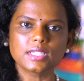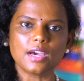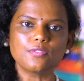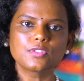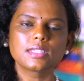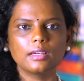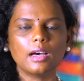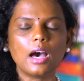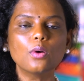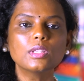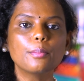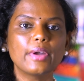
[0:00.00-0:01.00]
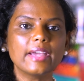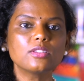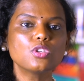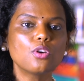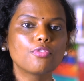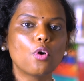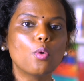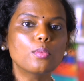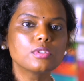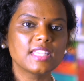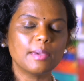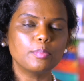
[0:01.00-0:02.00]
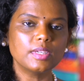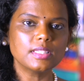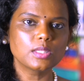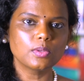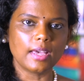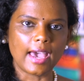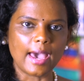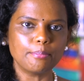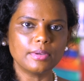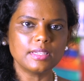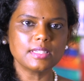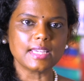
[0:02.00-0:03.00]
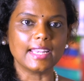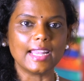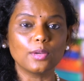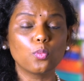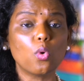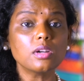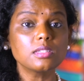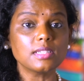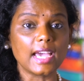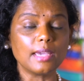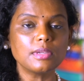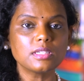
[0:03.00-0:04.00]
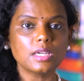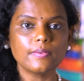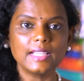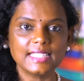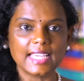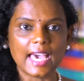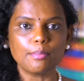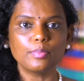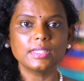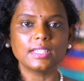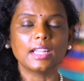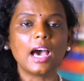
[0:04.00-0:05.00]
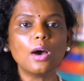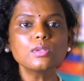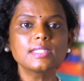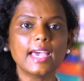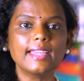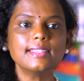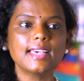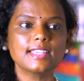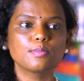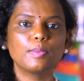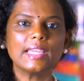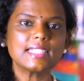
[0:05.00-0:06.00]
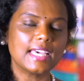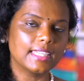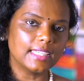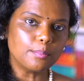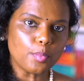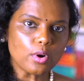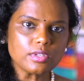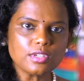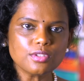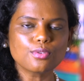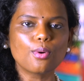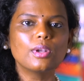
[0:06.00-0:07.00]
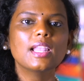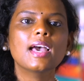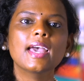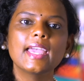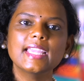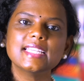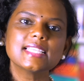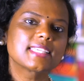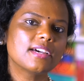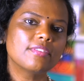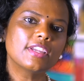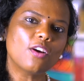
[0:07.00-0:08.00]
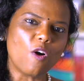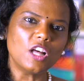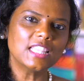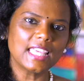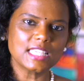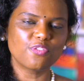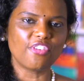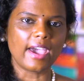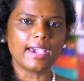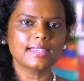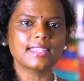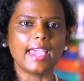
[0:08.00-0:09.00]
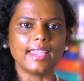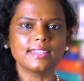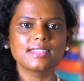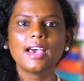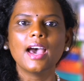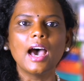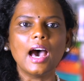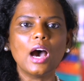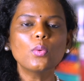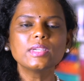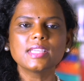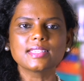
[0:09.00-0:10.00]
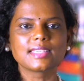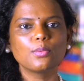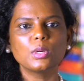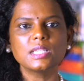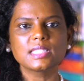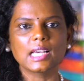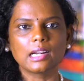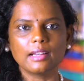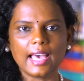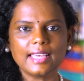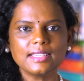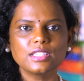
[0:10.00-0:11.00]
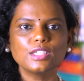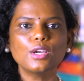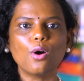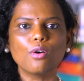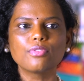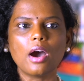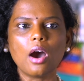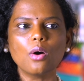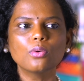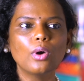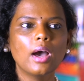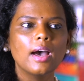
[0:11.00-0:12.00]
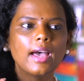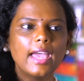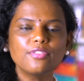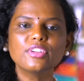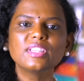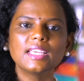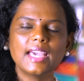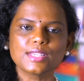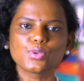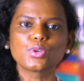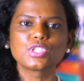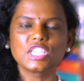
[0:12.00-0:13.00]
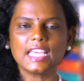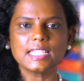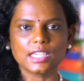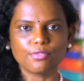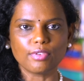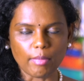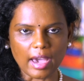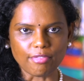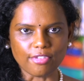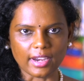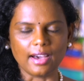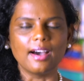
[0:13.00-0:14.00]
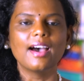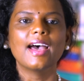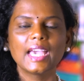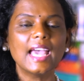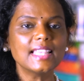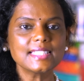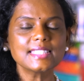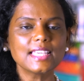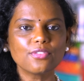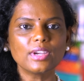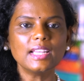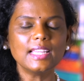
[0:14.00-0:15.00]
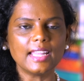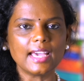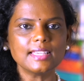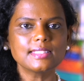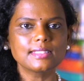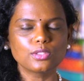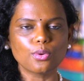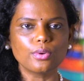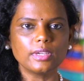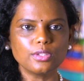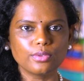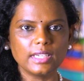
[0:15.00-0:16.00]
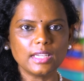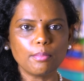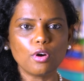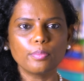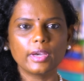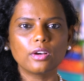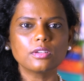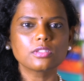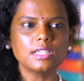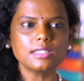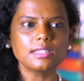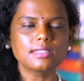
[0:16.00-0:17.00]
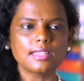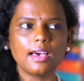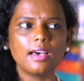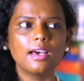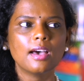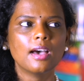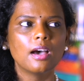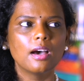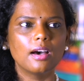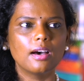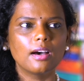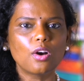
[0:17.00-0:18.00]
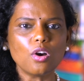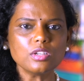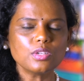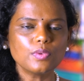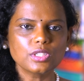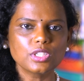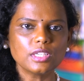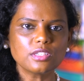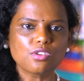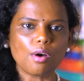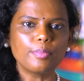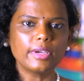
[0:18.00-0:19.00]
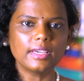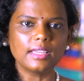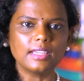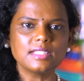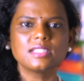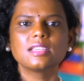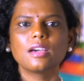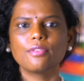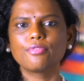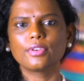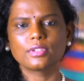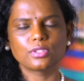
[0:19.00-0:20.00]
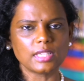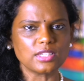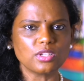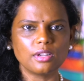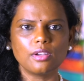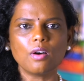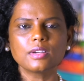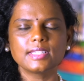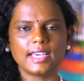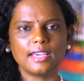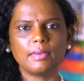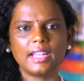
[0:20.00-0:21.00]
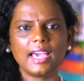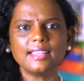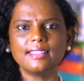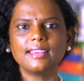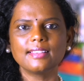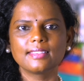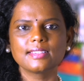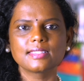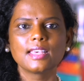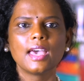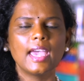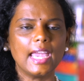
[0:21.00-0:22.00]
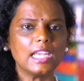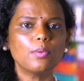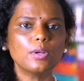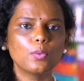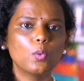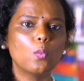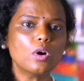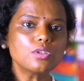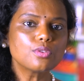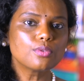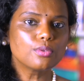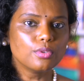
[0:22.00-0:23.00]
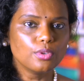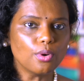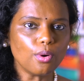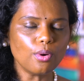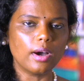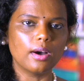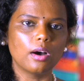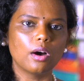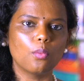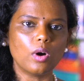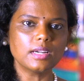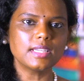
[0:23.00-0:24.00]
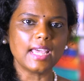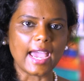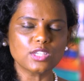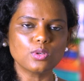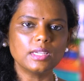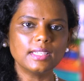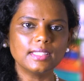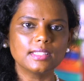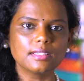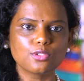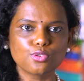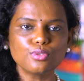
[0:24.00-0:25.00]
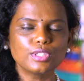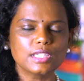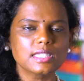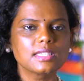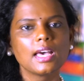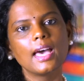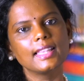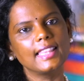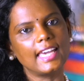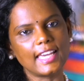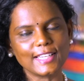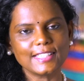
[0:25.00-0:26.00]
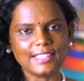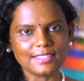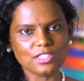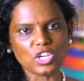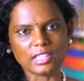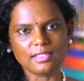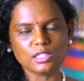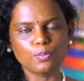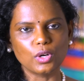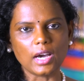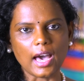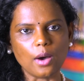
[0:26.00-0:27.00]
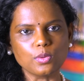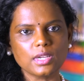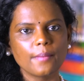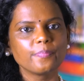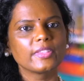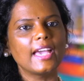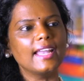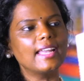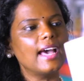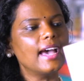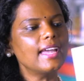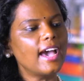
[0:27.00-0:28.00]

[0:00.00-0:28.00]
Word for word: stuffs how the branching of homo sapiens happened and at what time interval it happened and how science has played an important role in discovering all these facts and how it has given us a clarity of how everything has originated from africa and this is a really nice story to read about because this is a, a controversial topic in India for such a long time, and I think this anyone who want to know uh, what actually the truth is, they can check this book out. And I